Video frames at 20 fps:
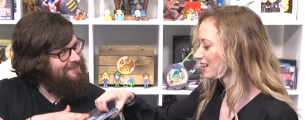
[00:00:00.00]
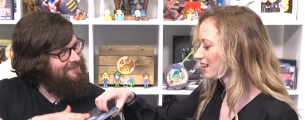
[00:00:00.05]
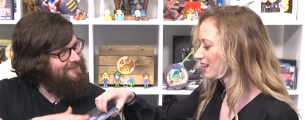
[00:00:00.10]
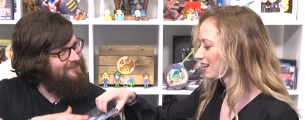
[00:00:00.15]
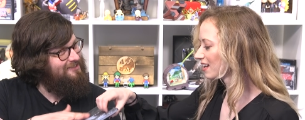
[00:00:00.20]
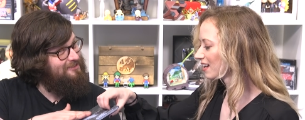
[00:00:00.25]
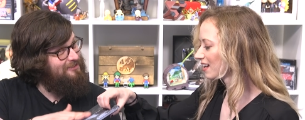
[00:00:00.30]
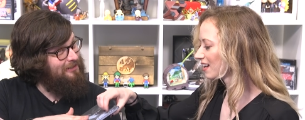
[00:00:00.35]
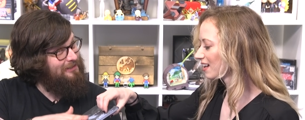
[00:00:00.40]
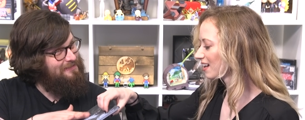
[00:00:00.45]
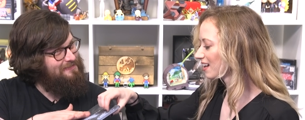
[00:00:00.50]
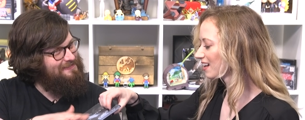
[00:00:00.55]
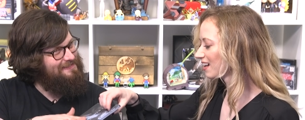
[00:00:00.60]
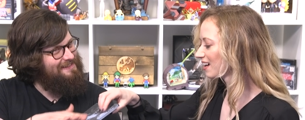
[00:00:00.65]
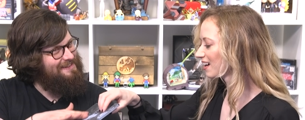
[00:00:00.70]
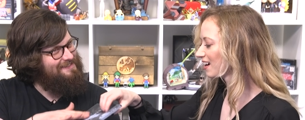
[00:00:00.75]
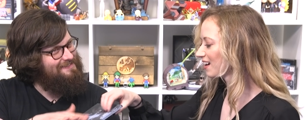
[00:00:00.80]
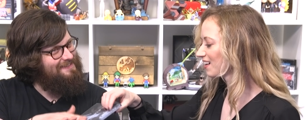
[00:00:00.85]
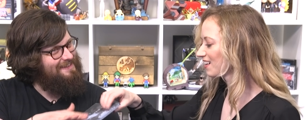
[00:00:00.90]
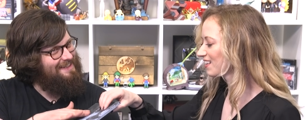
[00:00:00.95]

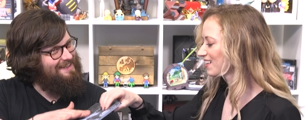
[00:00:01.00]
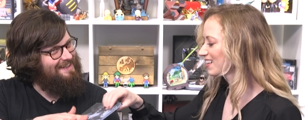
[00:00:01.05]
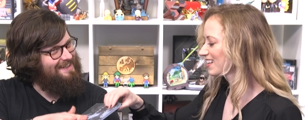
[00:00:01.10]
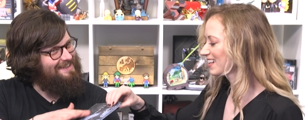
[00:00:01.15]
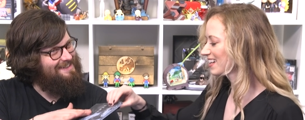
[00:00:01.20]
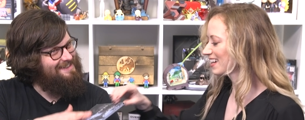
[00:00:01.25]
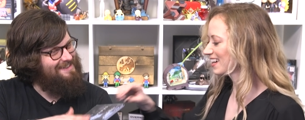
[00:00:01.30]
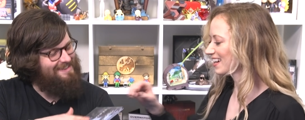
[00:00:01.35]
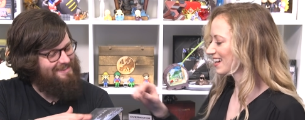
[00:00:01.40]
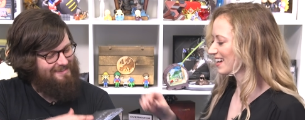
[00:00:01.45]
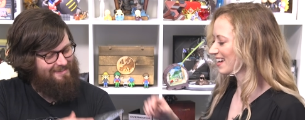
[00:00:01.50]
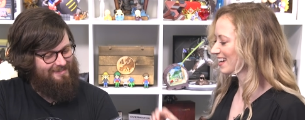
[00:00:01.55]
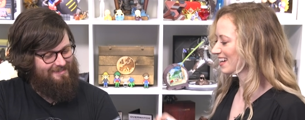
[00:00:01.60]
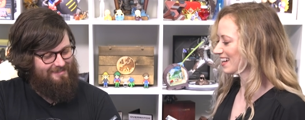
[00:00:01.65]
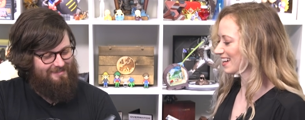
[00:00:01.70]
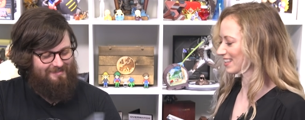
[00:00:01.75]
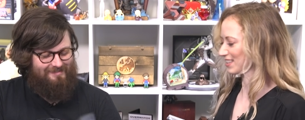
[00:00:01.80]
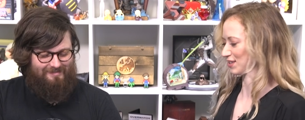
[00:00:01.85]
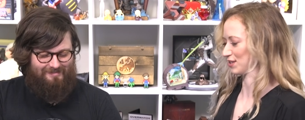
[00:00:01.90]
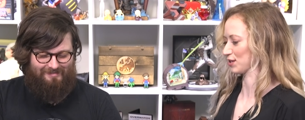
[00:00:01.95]
Speaker 1: sofa-y oh, finish.
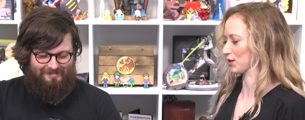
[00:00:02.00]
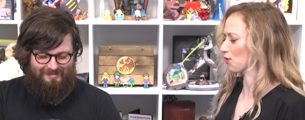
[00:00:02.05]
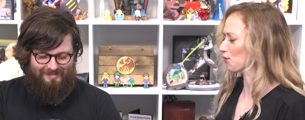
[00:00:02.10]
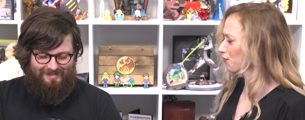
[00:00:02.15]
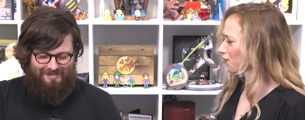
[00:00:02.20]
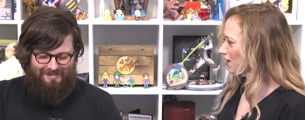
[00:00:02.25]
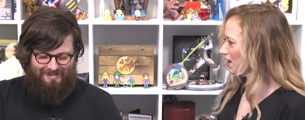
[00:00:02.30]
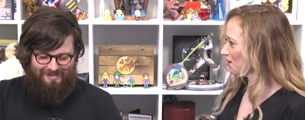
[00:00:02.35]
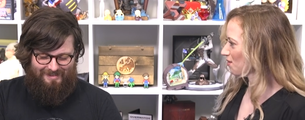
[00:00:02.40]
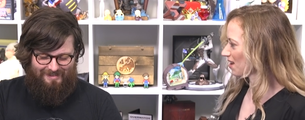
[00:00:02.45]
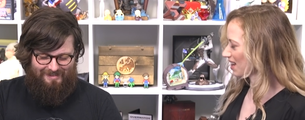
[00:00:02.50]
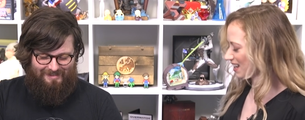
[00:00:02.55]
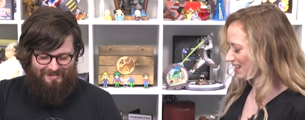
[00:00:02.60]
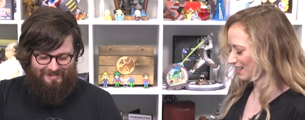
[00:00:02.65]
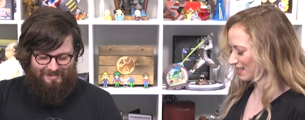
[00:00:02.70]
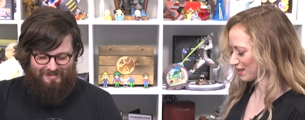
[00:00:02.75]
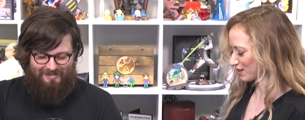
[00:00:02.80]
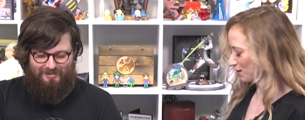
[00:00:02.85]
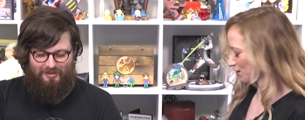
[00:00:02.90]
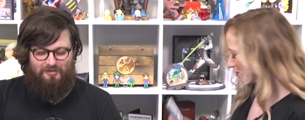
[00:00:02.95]
Speaker 2: Sophie? What kind of
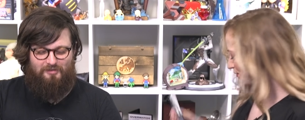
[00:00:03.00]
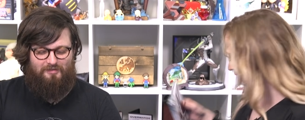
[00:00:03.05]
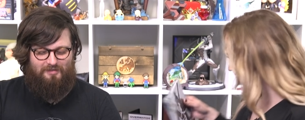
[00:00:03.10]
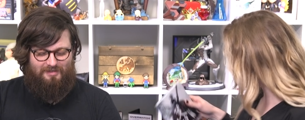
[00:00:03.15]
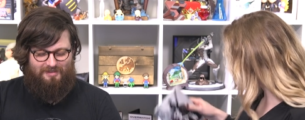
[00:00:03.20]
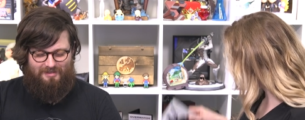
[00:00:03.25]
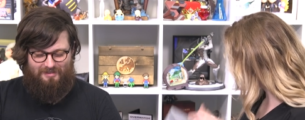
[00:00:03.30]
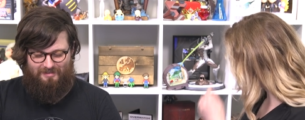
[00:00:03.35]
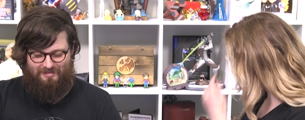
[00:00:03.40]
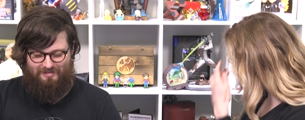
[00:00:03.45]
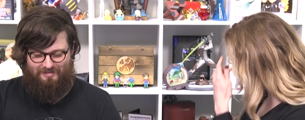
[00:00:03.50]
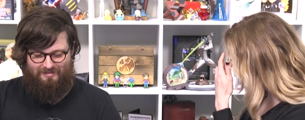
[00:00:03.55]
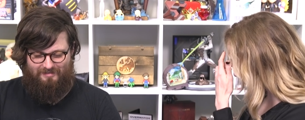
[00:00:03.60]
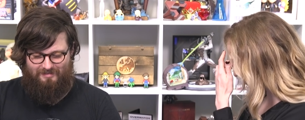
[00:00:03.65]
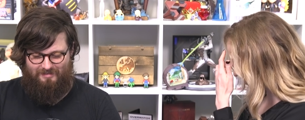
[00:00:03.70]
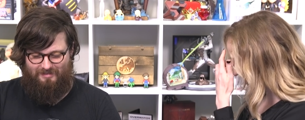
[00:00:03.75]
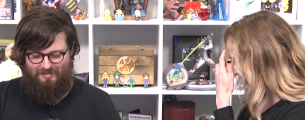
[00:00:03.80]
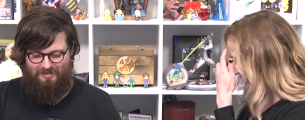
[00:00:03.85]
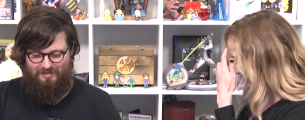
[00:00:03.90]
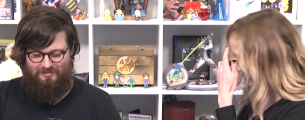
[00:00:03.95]
so- are you?
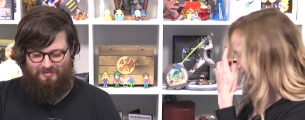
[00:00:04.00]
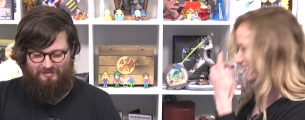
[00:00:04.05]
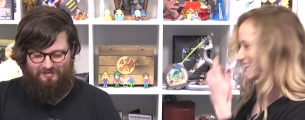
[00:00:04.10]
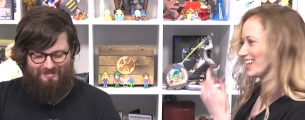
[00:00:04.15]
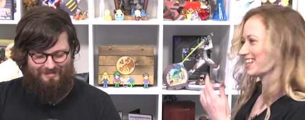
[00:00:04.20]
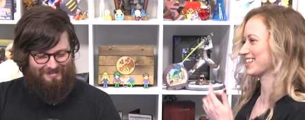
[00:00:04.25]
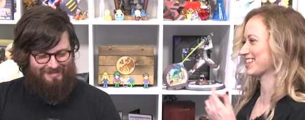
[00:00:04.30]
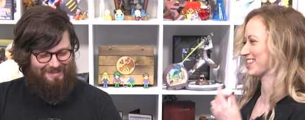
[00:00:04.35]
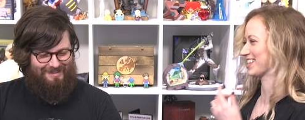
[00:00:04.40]
Sophies?